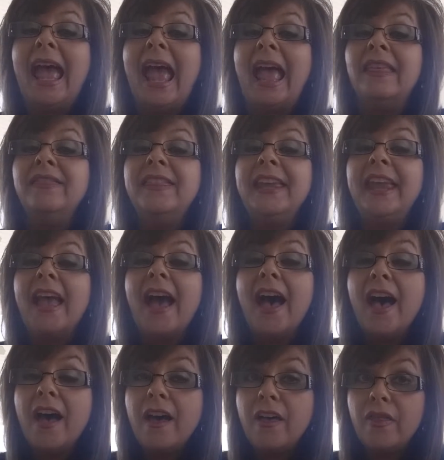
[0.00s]
and the
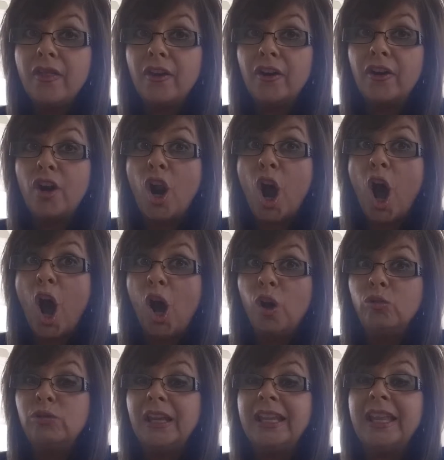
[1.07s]
other
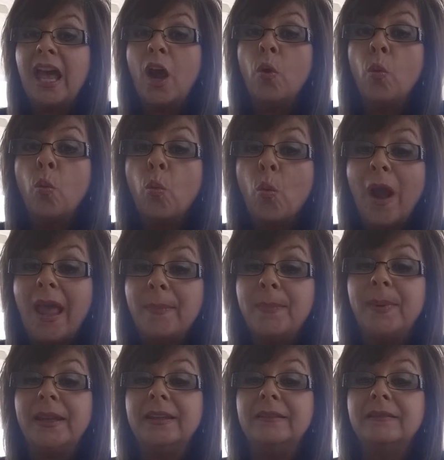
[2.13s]
holding a
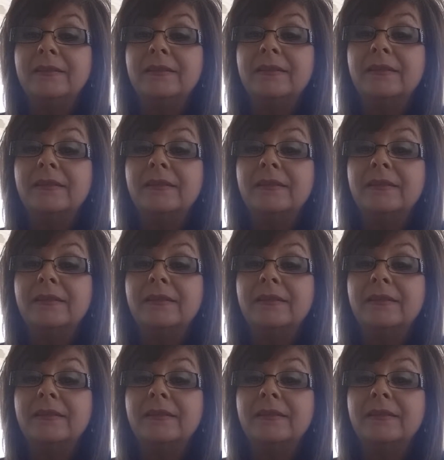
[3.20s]
weapon.